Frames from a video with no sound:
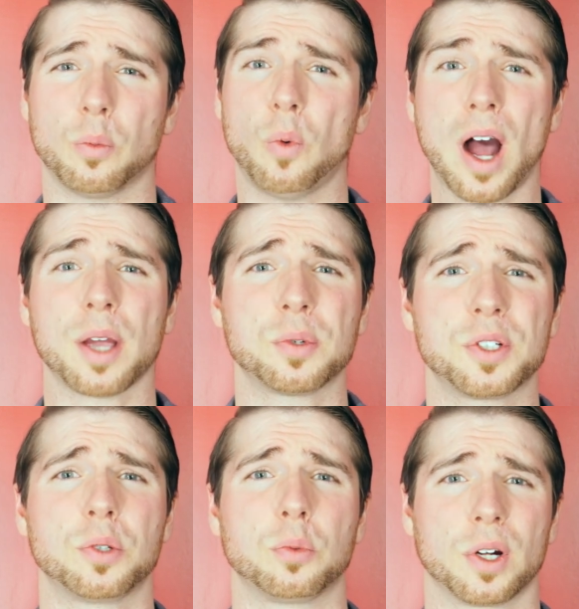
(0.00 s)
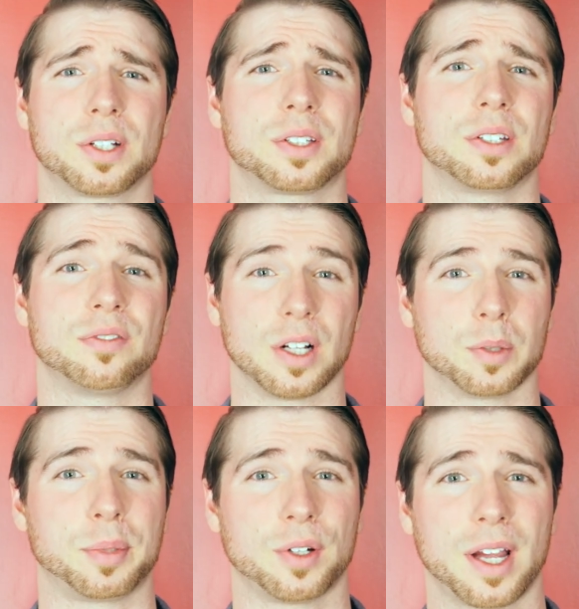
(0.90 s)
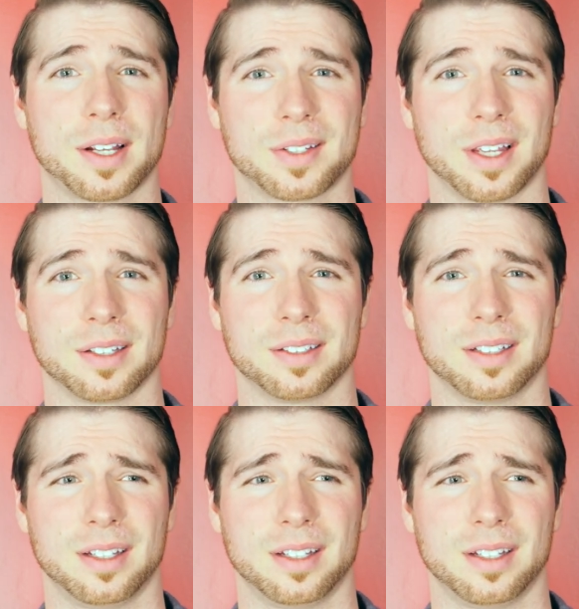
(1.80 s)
Why would you work to develop your accent?